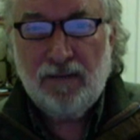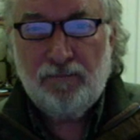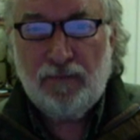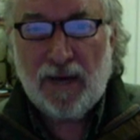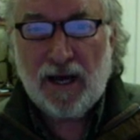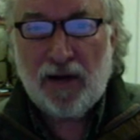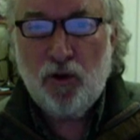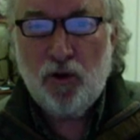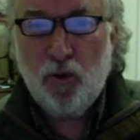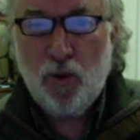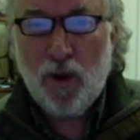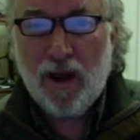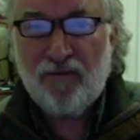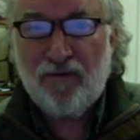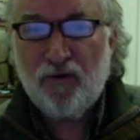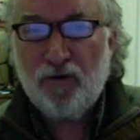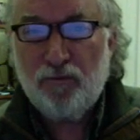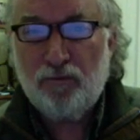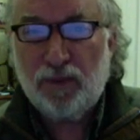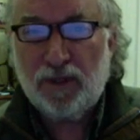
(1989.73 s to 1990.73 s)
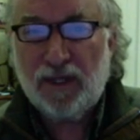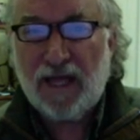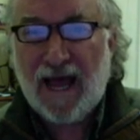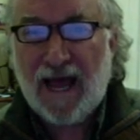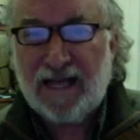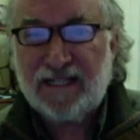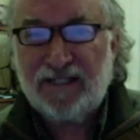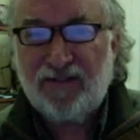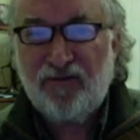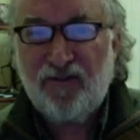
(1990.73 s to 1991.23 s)
But whoever
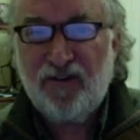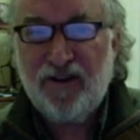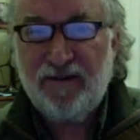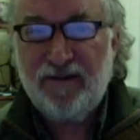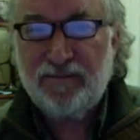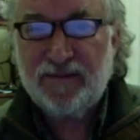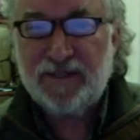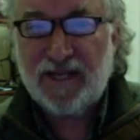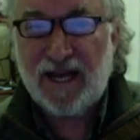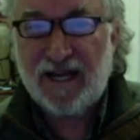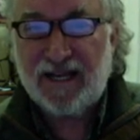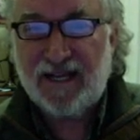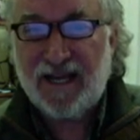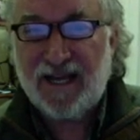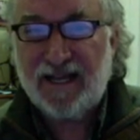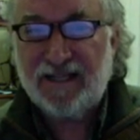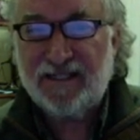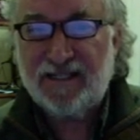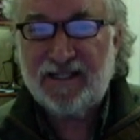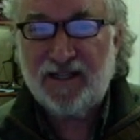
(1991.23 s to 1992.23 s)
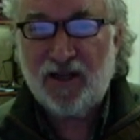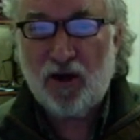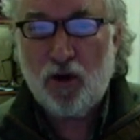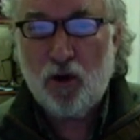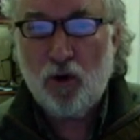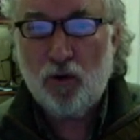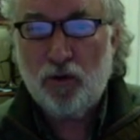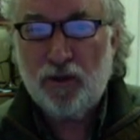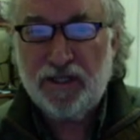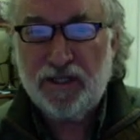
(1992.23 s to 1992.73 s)
blasphemes against the
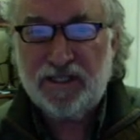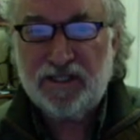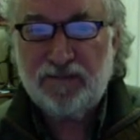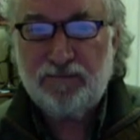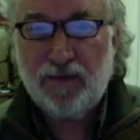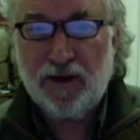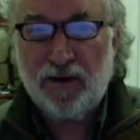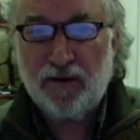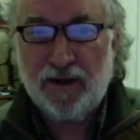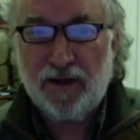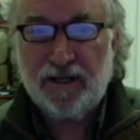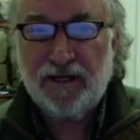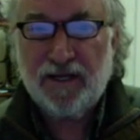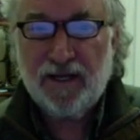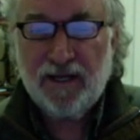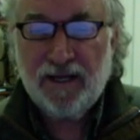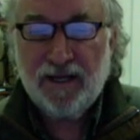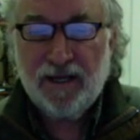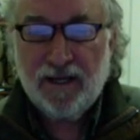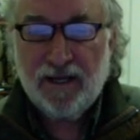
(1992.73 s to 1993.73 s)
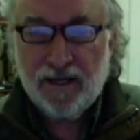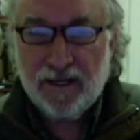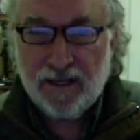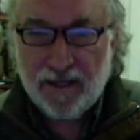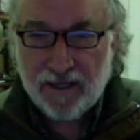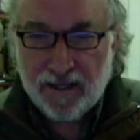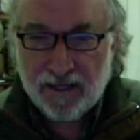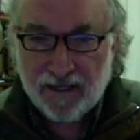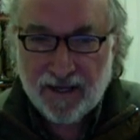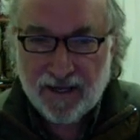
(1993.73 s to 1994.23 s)
Holy Spirit
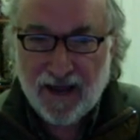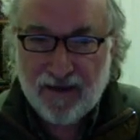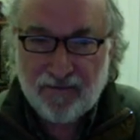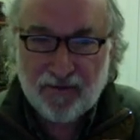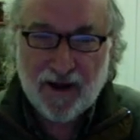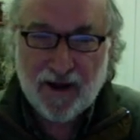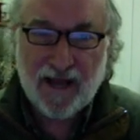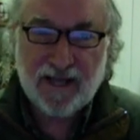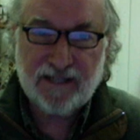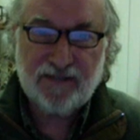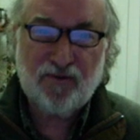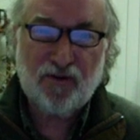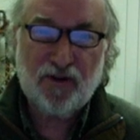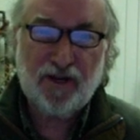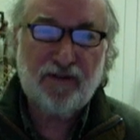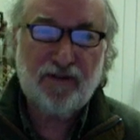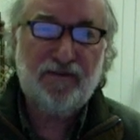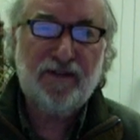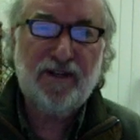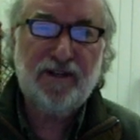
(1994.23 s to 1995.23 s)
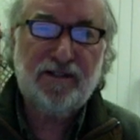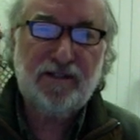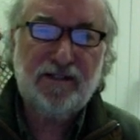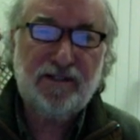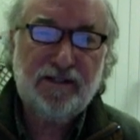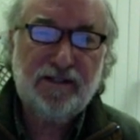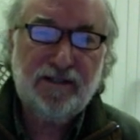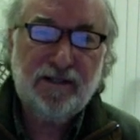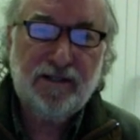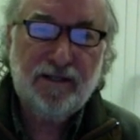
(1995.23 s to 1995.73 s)
never has
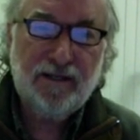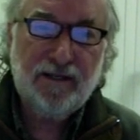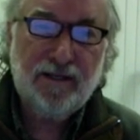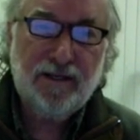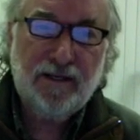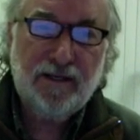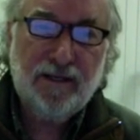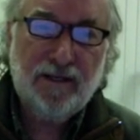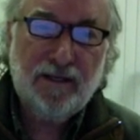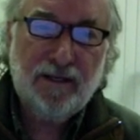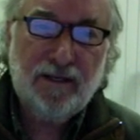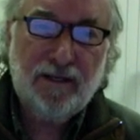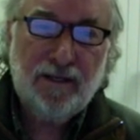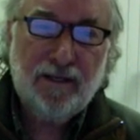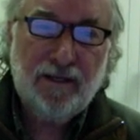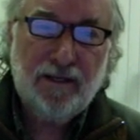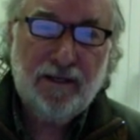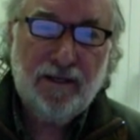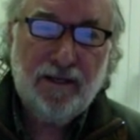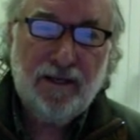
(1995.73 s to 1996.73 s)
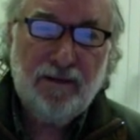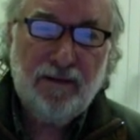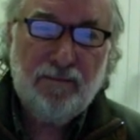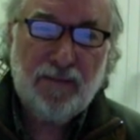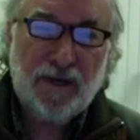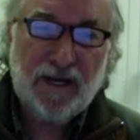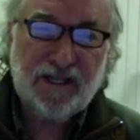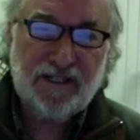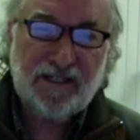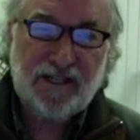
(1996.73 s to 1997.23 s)
forgiveness,
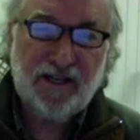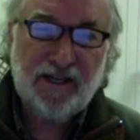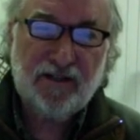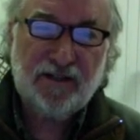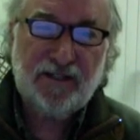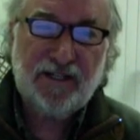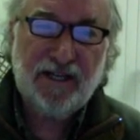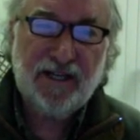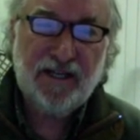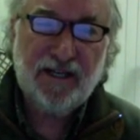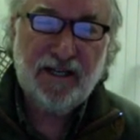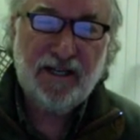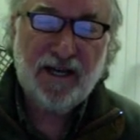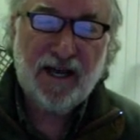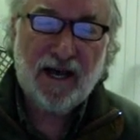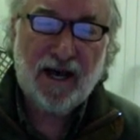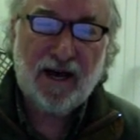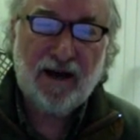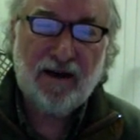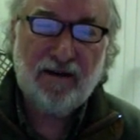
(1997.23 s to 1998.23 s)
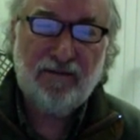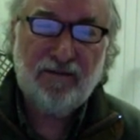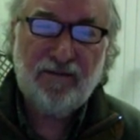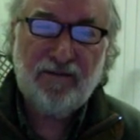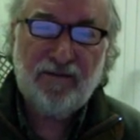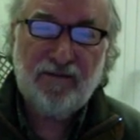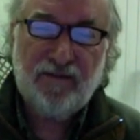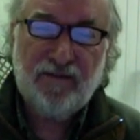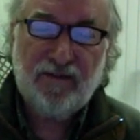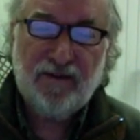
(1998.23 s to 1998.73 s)
but is guilty
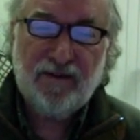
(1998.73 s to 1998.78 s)
of